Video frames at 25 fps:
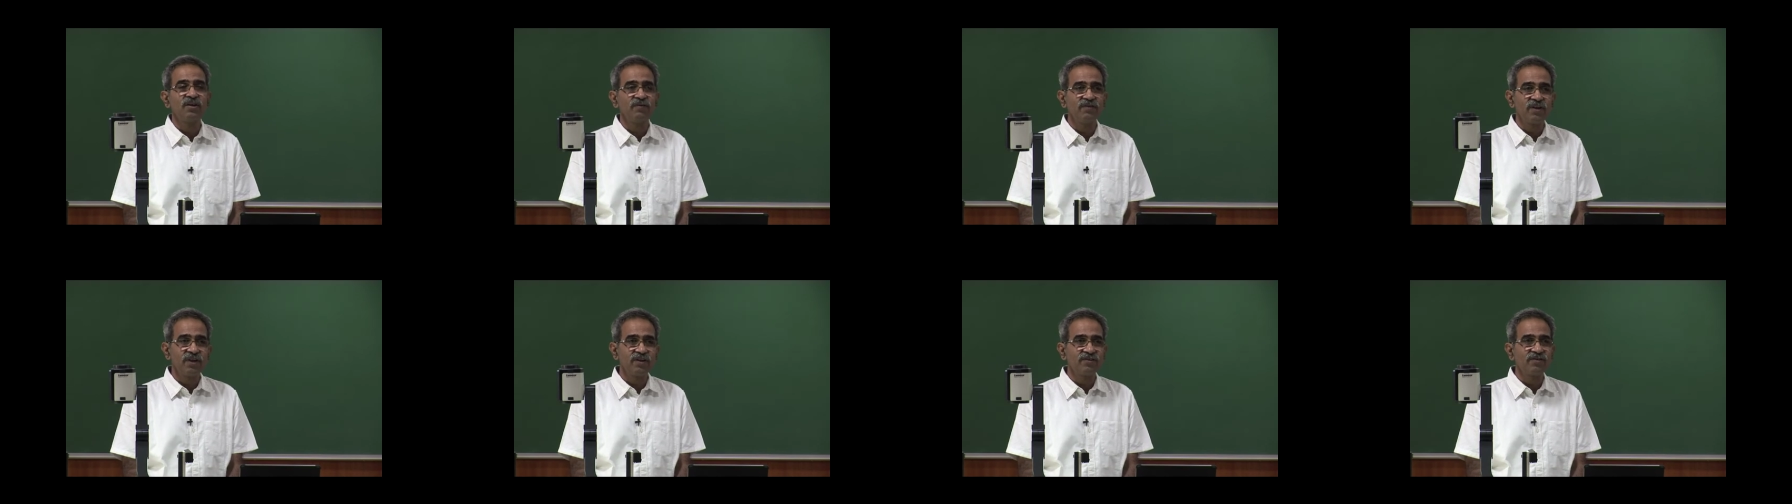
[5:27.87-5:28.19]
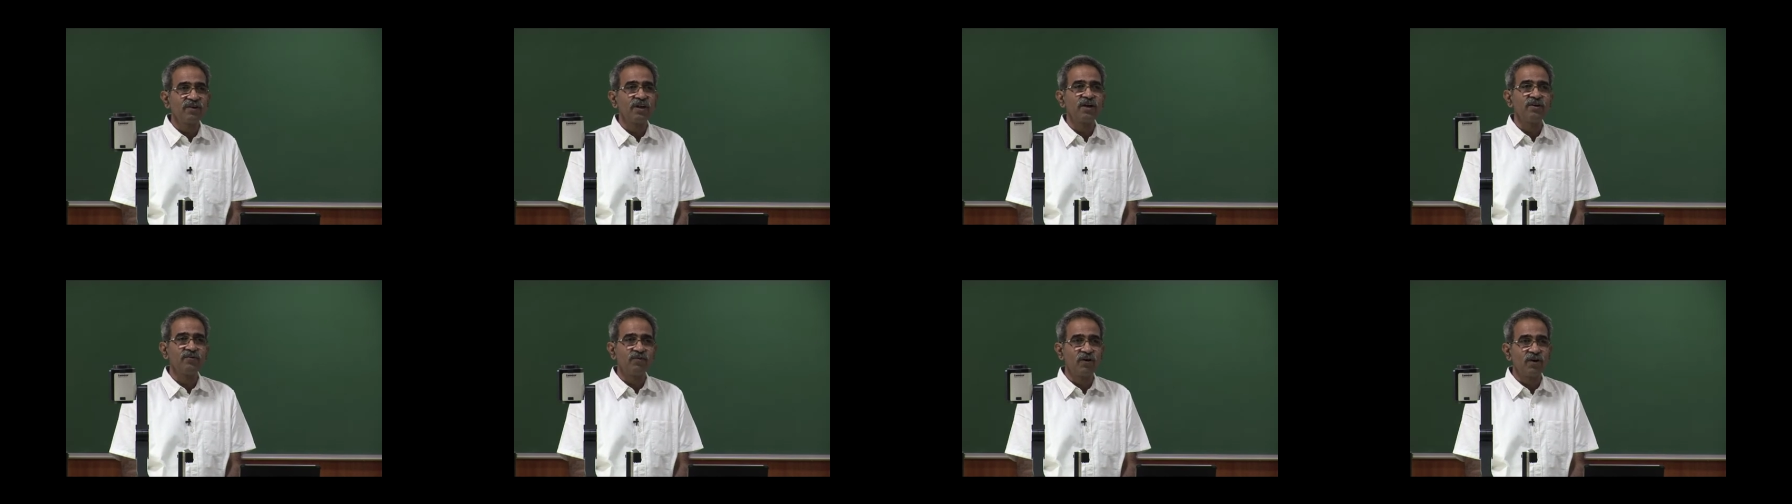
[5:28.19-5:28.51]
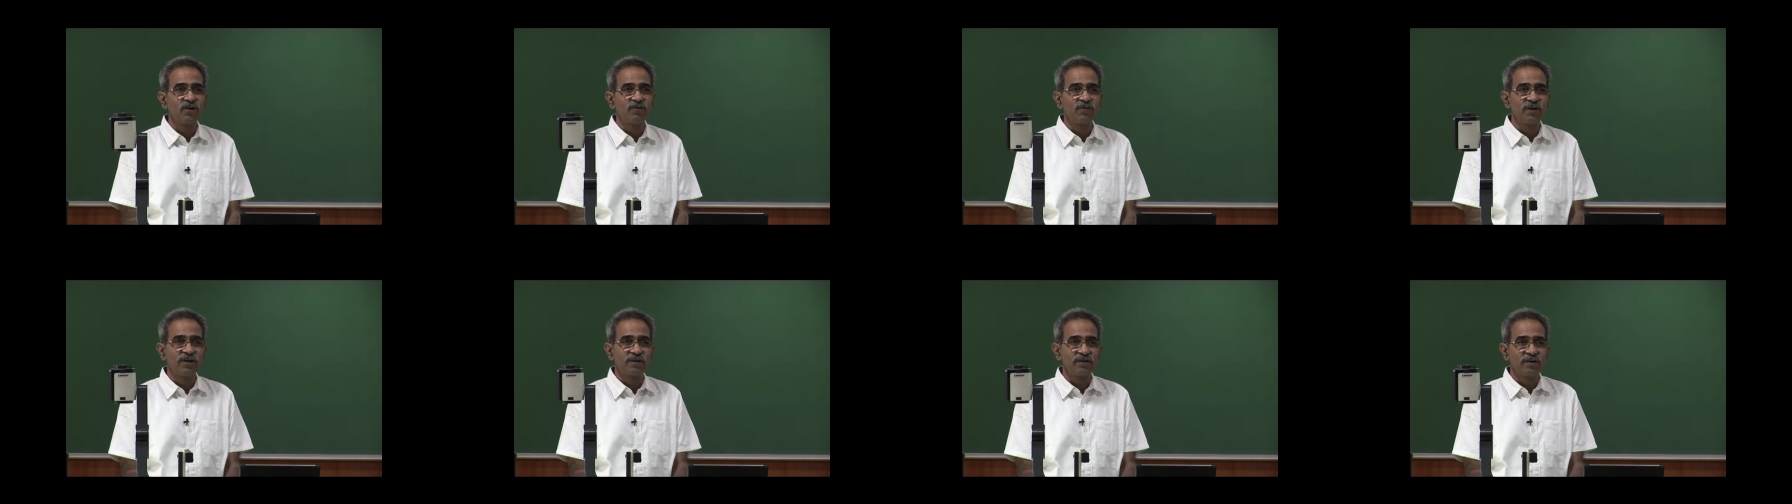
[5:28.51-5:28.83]
a very
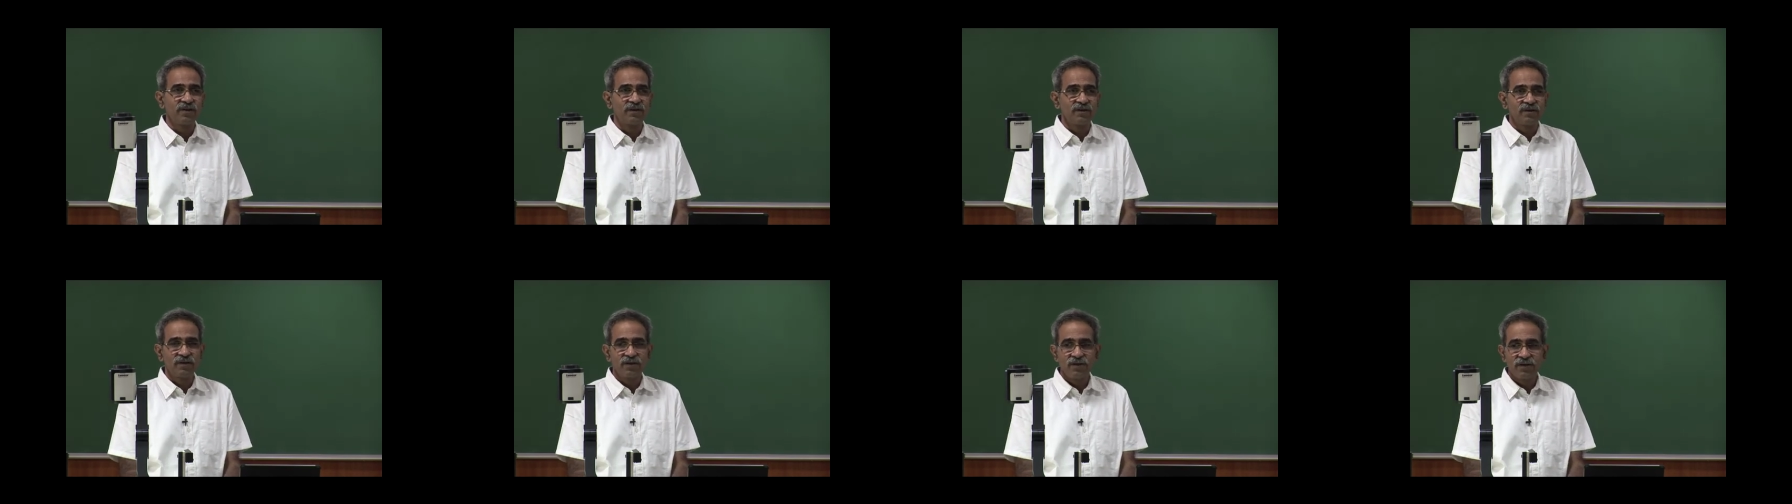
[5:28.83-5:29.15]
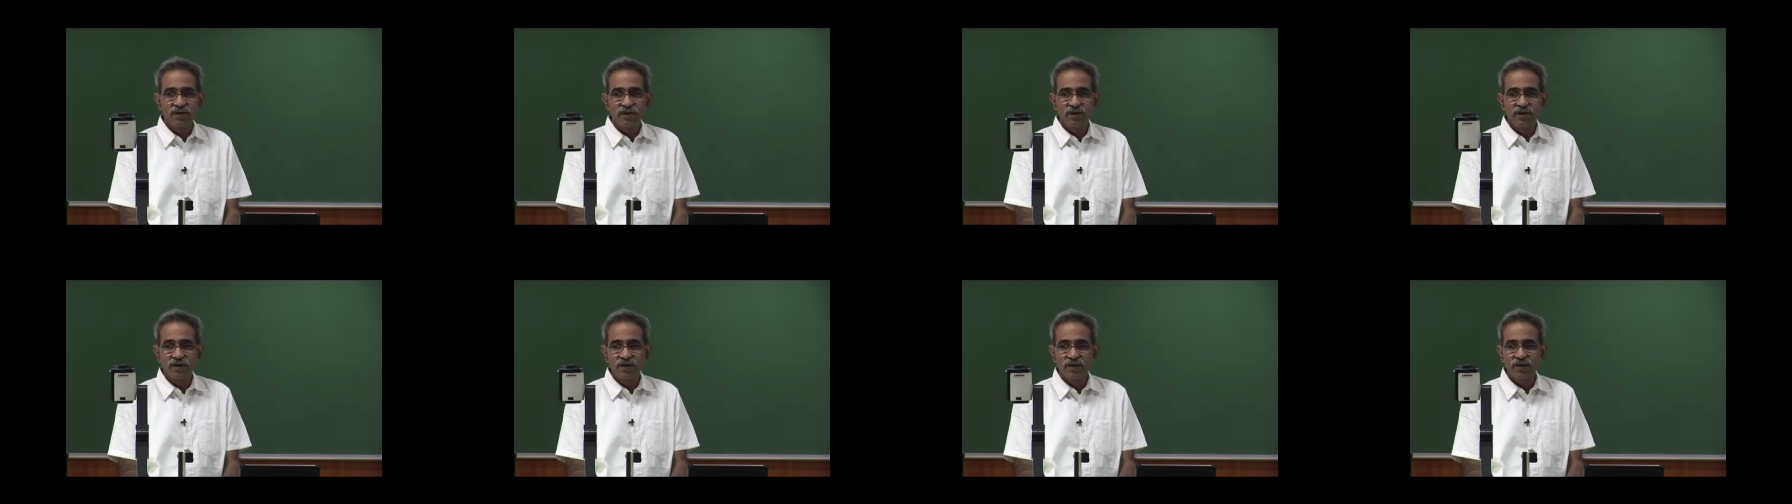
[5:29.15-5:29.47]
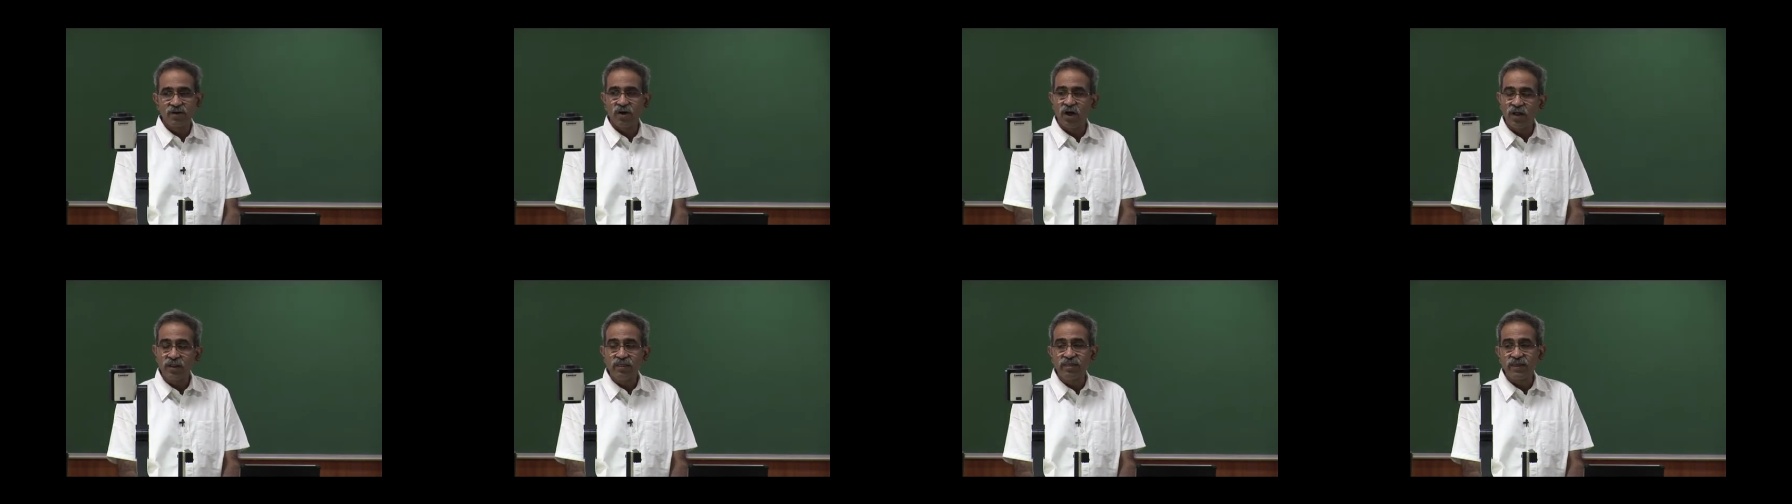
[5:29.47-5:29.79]
straightforward
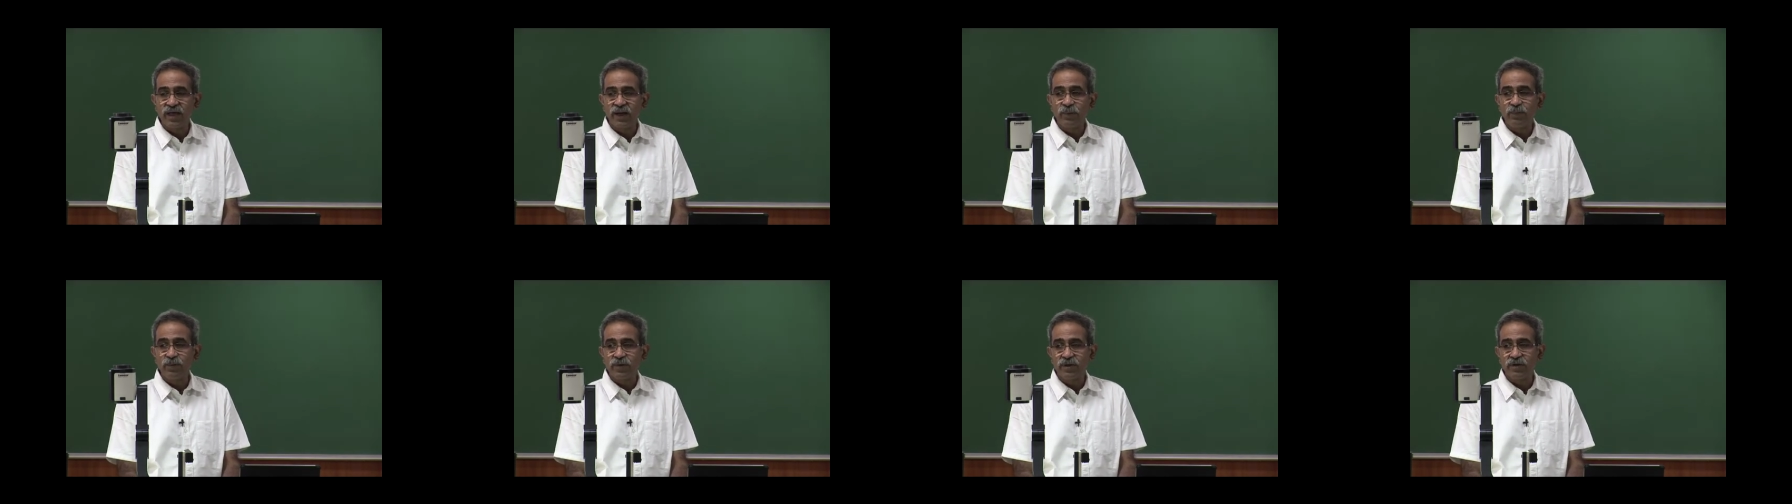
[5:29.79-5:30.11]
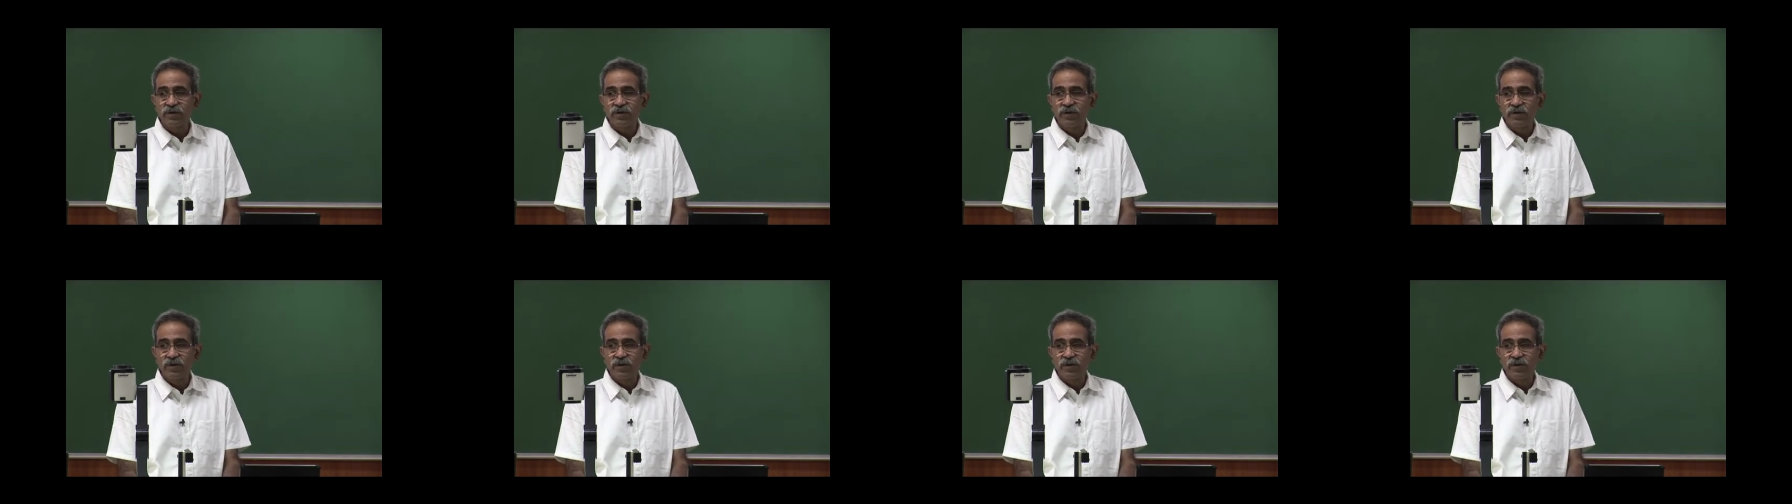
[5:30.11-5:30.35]
concept,